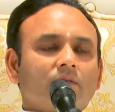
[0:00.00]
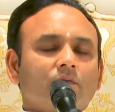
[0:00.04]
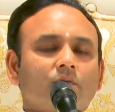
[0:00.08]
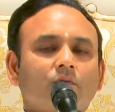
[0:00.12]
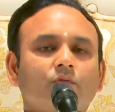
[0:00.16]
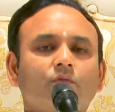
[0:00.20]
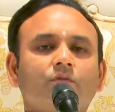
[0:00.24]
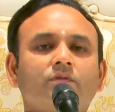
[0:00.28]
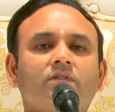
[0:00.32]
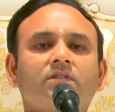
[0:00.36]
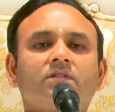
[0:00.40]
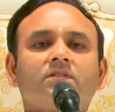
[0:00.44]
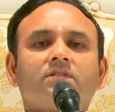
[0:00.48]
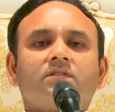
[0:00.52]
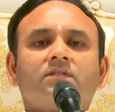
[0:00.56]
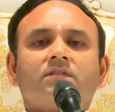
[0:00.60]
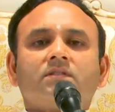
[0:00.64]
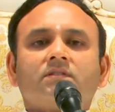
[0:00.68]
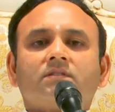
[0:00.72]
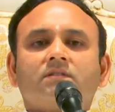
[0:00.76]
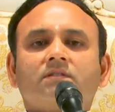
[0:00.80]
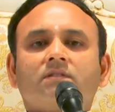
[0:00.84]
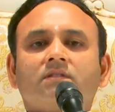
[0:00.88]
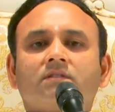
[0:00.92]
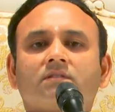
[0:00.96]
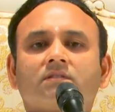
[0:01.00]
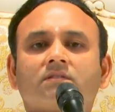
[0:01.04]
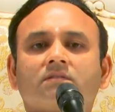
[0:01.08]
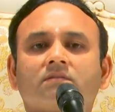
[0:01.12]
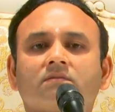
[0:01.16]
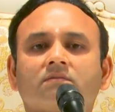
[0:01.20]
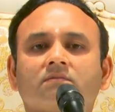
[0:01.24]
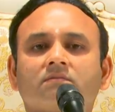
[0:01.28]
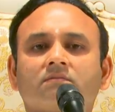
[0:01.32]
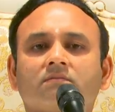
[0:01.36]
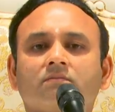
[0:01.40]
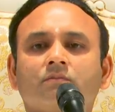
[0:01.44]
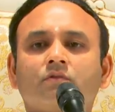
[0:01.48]
You do this, this, this,
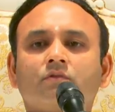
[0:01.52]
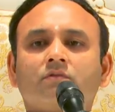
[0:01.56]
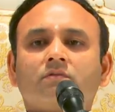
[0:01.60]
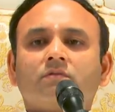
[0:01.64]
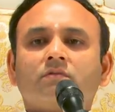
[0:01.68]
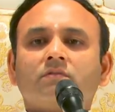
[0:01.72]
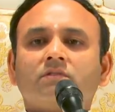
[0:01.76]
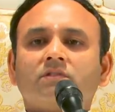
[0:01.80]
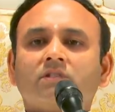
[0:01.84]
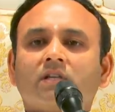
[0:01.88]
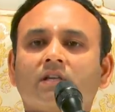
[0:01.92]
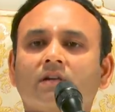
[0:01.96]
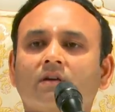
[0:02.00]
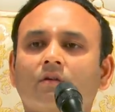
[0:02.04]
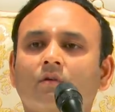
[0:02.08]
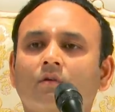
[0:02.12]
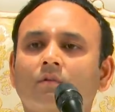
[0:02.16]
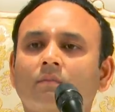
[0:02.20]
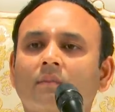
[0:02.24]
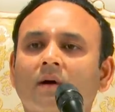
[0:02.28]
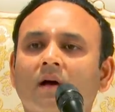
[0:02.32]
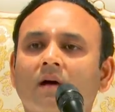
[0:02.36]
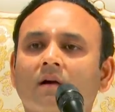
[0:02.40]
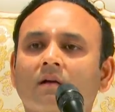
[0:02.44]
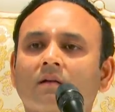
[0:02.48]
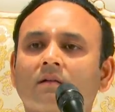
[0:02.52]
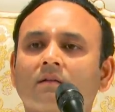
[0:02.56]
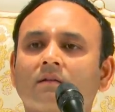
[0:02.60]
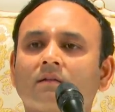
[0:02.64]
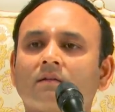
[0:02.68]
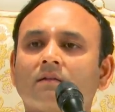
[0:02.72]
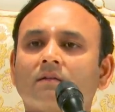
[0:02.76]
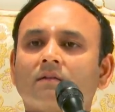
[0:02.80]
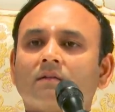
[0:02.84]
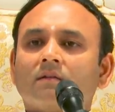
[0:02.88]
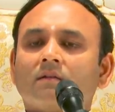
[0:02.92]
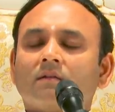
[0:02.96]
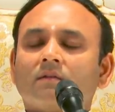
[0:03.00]
Mrityunjaya Homa,
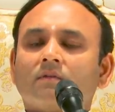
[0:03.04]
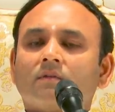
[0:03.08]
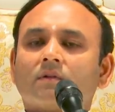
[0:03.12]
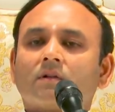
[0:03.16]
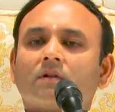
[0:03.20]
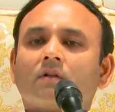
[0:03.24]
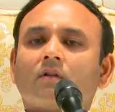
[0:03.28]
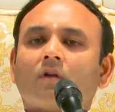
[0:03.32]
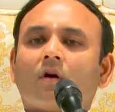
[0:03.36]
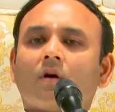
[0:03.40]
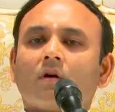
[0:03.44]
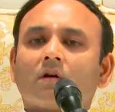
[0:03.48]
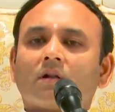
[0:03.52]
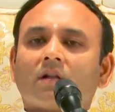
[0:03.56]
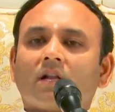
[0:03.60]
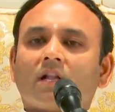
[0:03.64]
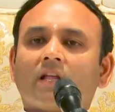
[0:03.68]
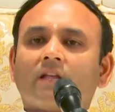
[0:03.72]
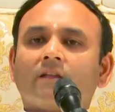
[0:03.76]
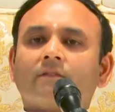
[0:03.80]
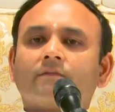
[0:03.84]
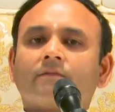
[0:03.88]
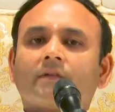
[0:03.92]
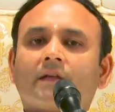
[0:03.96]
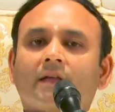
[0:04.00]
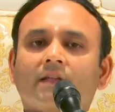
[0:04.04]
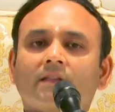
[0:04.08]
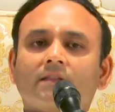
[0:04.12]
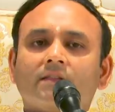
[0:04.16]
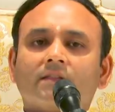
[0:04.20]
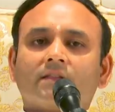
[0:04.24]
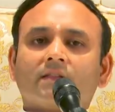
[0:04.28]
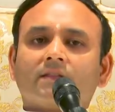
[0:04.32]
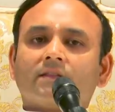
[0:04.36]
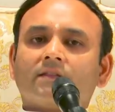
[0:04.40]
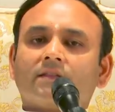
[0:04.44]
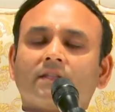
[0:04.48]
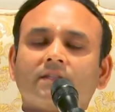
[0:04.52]
for a long life,
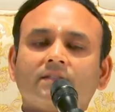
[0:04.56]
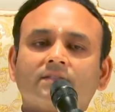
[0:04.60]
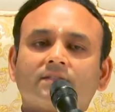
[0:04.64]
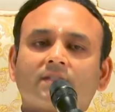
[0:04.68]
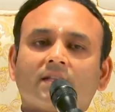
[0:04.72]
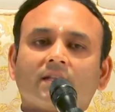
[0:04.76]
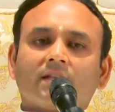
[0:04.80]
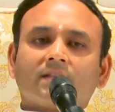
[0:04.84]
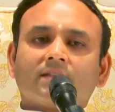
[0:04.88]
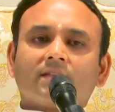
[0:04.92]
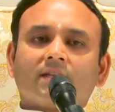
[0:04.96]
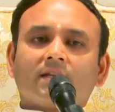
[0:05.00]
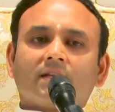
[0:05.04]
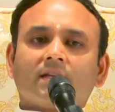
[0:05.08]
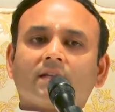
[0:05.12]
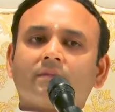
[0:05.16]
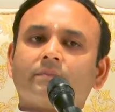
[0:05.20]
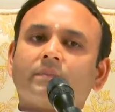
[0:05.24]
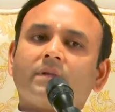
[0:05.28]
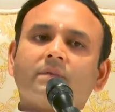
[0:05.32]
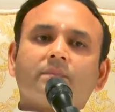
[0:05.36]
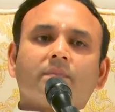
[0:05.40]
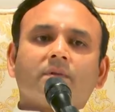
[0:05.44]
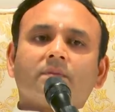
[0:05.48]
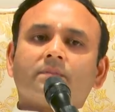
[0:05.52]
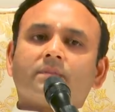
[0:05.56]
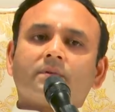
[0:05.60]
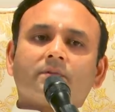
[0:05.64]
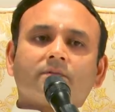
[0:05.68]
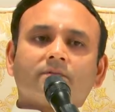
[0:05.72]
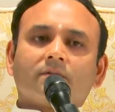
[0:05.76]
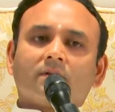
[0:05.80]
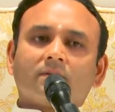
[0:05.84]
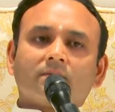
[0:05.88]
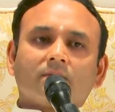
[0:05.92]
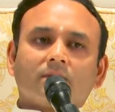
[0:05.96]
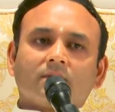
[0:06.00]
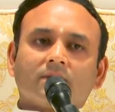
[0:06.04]
health, and things like that. And people
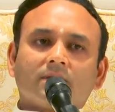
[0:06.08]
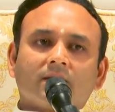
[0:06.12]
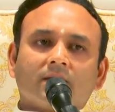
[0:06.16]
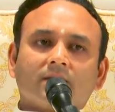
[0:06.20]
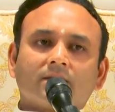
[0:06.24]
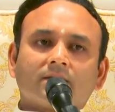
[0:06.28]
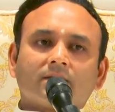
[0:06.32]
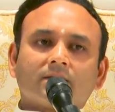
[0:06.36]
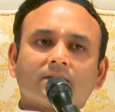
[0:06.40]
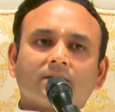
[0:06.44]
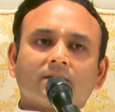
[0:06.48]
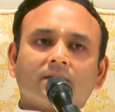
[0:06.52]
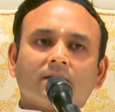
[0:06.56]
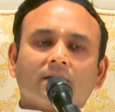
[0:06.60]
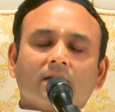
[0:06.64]
perform all that.